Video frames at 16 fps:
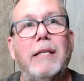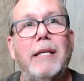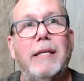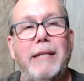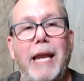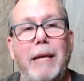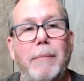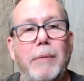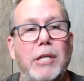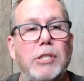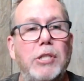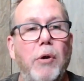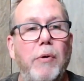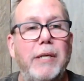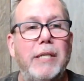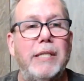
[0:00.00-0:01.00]
the neighbor is
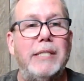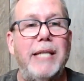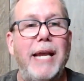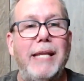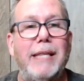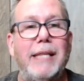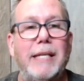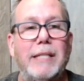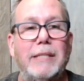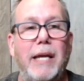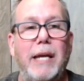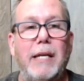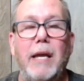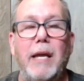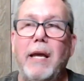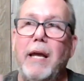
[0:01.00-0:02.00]
going to say things
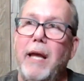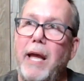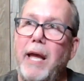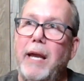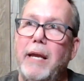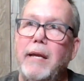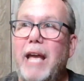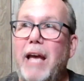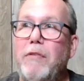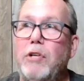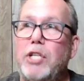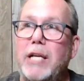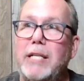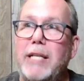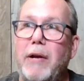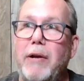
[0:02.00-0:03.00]
like, Hey, have you
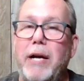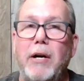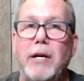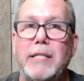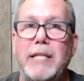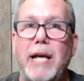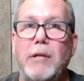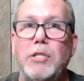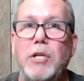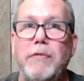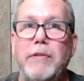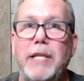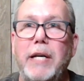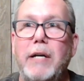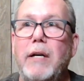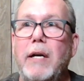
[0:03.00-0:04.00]
checked out Eric's house
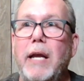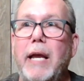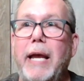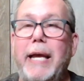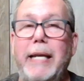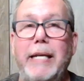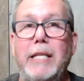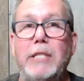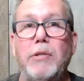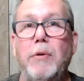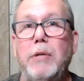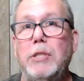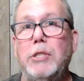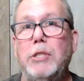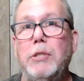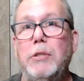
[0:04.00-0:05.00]
over there? And he's
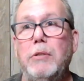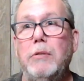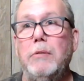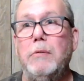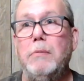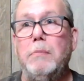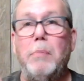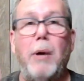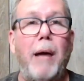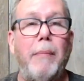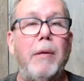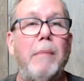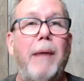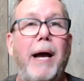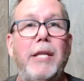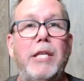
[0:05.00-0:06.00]
going to
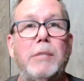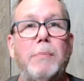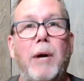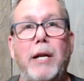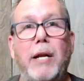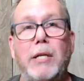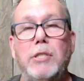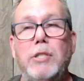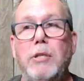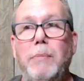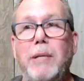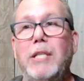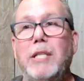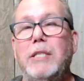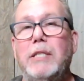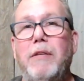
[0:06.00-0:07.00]
probably buy this product too
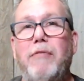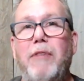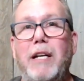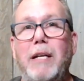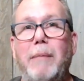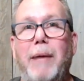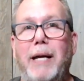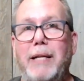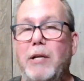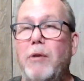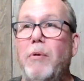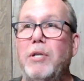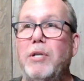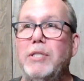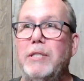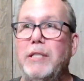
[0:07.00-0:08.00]
because he's a friend of mine. Of
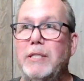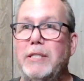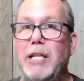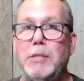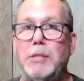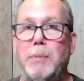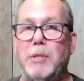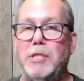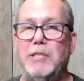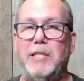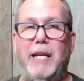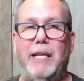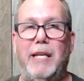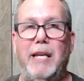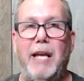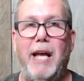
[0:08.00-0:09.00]
course, the salesperson's
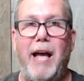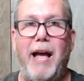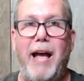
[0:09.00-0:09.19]
like,